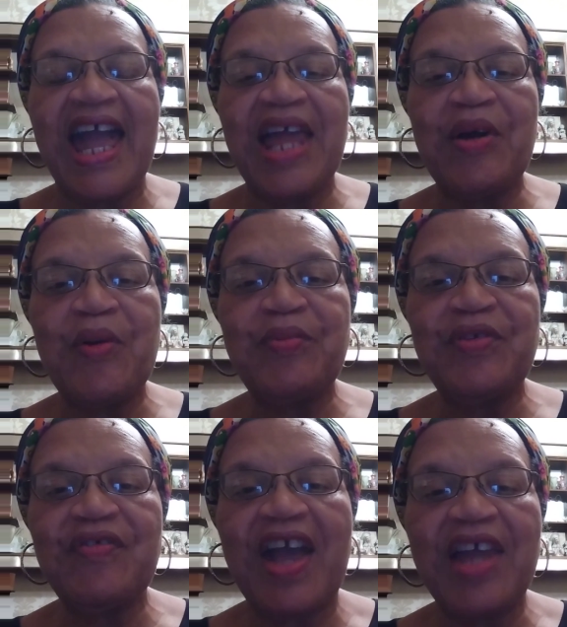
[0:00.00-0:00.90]
and I hope
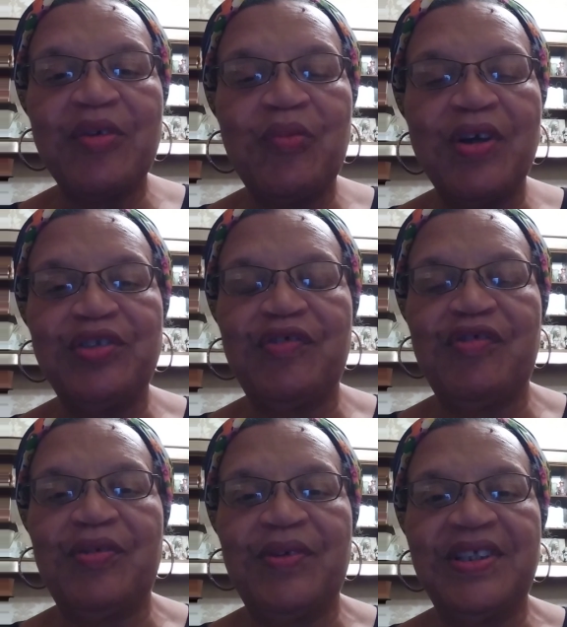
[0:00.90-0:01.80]
you've had a
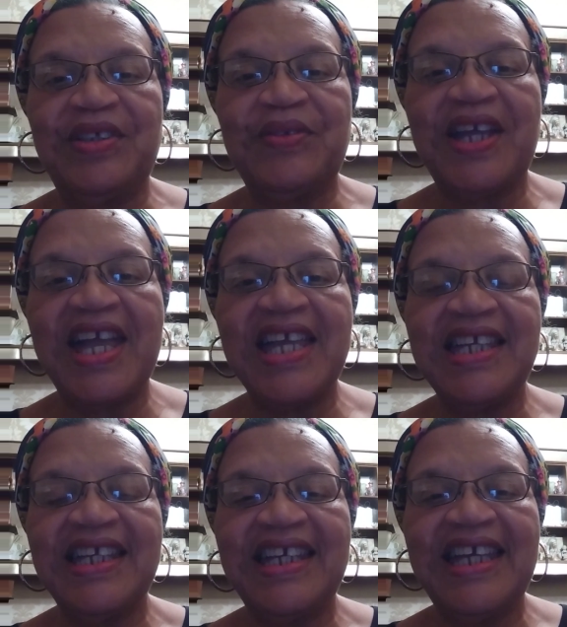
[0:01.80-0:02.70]
wonderful one, okay?